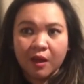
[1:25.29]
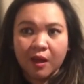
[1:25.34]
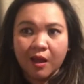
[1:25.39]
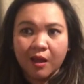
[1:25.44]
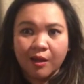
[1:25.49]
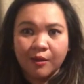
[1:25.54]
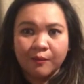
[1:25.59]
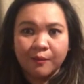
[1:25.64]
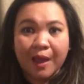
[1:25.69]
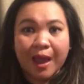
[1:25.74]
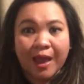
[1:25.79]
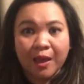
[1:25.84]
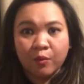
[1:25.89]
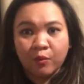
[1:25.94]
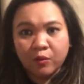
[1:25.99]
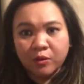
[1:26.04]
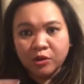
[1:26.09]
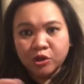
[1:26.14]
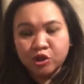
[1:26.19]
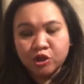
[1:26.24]
I
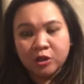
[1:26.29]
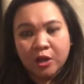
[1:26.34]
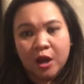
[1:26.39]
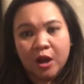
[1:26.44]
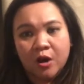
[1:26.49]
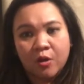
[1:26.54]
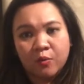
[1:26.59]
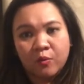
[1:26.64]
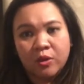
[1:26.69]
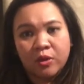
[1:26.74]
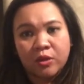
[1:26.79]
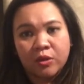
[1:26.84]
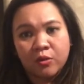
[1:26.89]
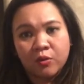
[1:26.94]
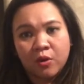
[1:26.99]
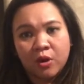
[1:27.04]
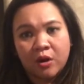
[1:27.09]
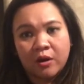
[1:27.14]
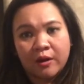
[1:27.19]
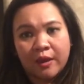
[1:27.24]
will share with
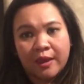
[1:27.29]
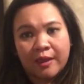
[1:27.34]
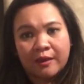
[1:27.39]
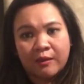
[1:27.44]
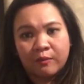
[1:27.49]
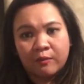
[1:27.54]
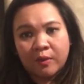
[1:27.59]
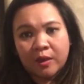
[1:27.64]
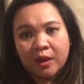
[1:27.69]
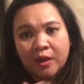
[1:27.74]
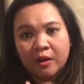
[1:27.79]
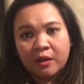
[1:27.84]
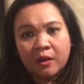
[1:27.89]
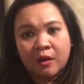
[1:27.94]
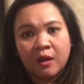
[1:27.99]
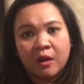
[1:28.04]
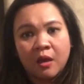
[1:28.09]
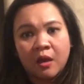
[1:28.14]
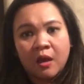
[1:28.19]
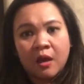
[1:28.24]
you her name
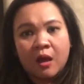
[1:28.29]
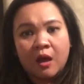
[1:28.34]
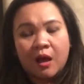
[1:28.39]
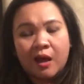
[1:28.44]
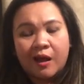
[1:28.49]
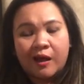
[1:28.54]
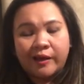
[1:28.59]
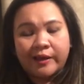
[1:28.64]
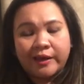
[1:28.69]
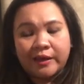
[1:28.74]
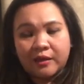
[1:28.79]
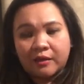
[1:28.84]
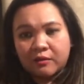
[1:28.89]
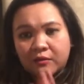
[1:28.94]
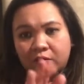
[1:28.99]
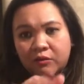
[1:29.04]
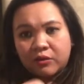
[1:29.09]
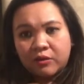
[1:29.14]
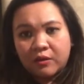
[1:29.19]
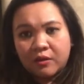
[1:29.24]
in
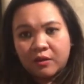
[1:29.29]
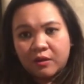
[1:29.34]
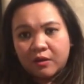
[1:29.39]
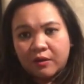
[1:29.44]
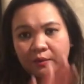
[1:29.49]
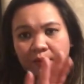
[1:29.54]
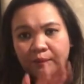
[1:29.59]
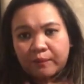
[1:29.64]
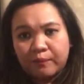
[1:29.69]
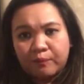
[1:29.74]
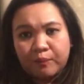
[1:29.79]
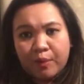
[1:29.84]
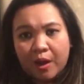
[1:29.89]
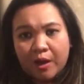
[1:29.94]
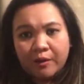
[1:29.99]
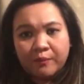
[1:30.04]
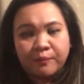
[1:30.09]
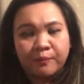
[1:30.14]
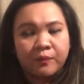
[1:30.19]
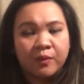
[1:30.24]
the
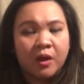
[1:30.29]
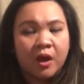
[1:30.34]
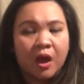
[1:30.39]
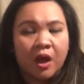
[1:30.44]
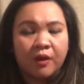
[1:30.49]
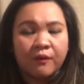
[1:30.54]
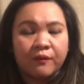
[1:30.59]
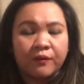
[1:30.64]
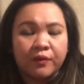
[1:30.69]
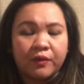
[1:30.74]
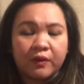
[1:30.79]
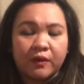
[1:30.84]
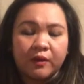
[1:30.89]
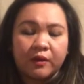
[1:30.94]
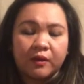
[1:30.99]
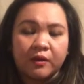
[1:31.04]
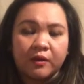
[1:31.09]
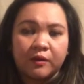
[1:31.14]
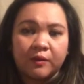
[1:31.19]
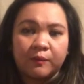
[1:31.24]
bottom of
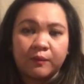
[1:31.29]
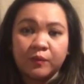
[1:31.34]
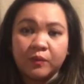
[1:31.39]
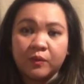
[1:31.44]
the